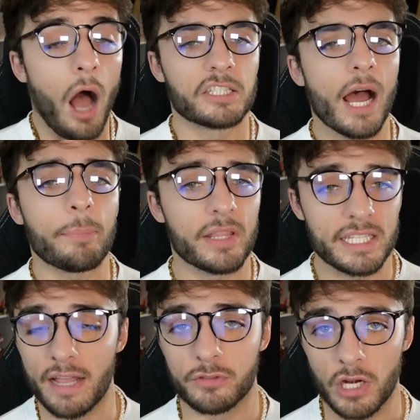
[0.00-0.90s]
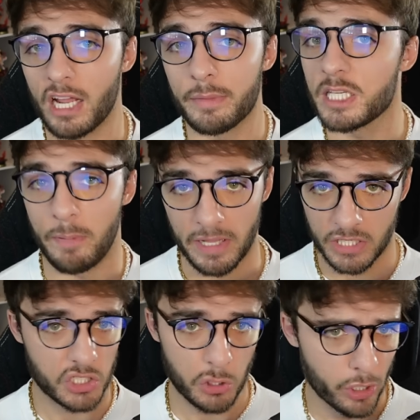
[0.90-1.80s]
On top of this, after Nanami
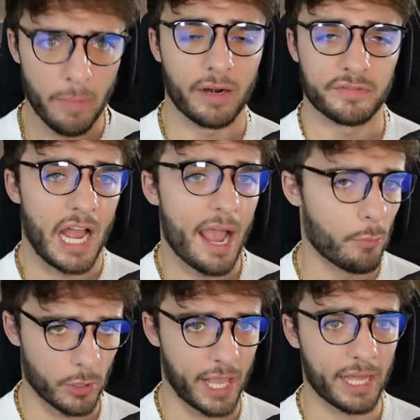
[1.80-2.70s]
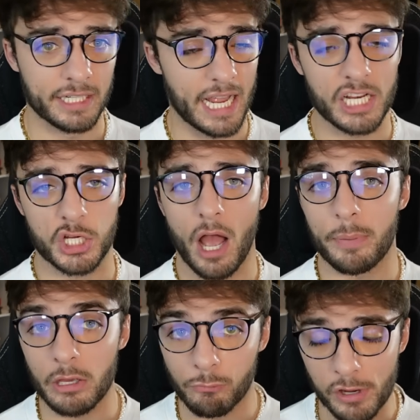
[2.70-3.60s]
spends a certain amount of time working at a day
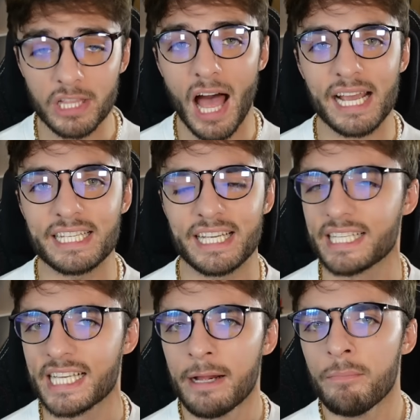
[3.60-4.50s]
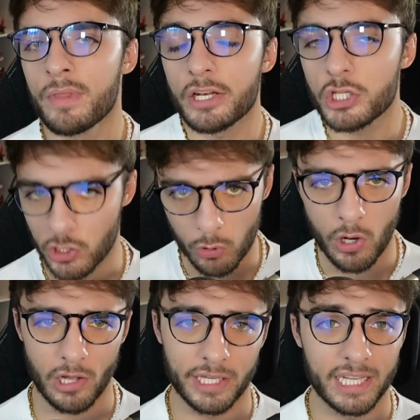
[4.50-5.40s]
job, he realizes that his true
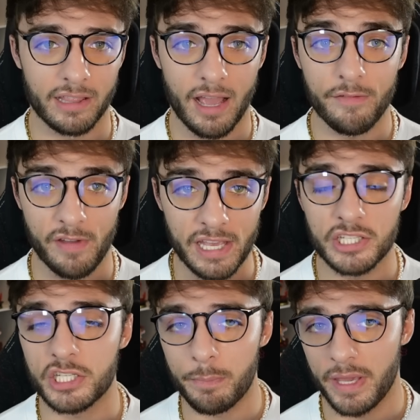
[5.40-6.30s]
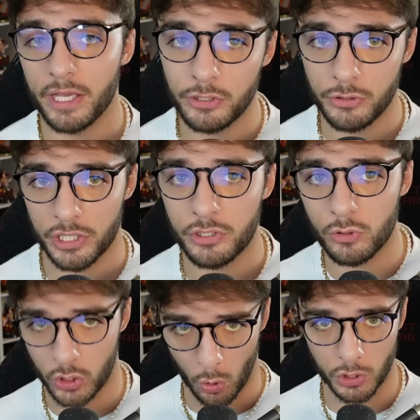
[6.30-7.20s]
calling in life is to be a
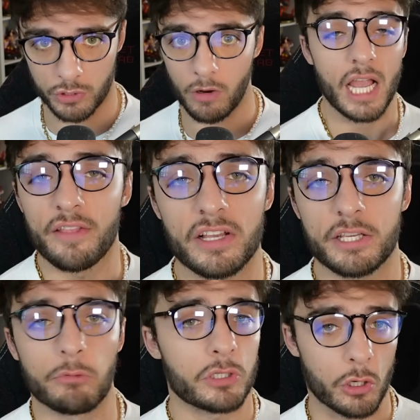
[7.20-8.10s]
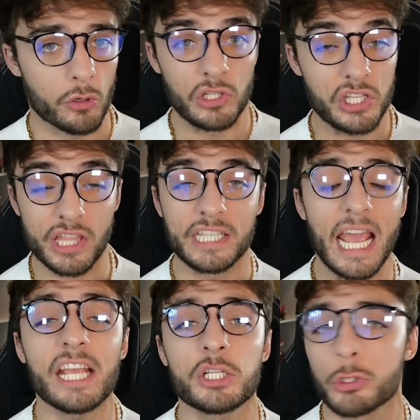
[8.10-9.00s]
jujutsu sorcerer, and thus he returns to the
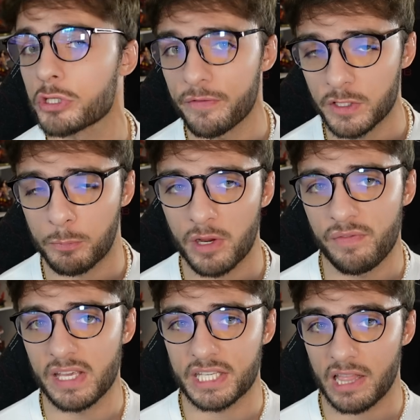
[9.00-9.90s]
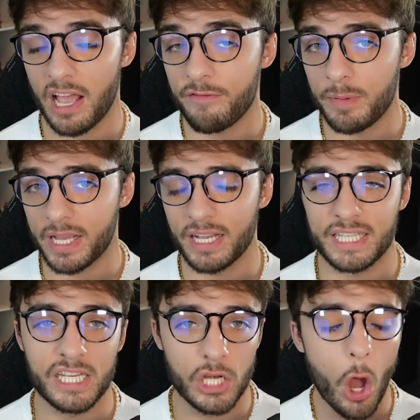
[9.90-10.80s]
dangers of his previous life because
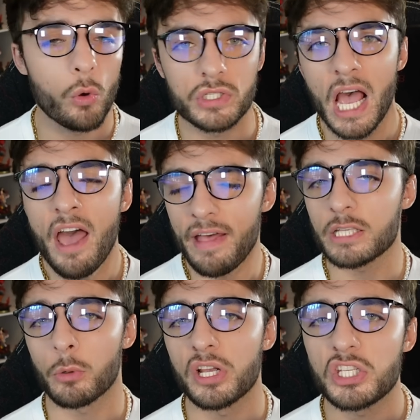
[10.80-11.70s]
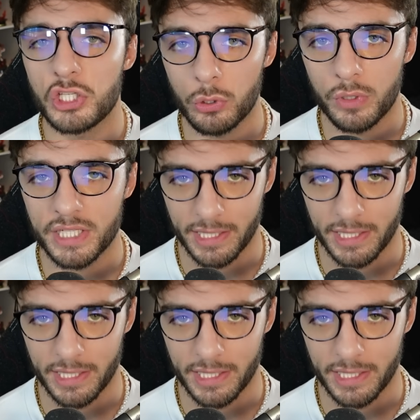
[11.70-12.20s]
he knows that's where his duties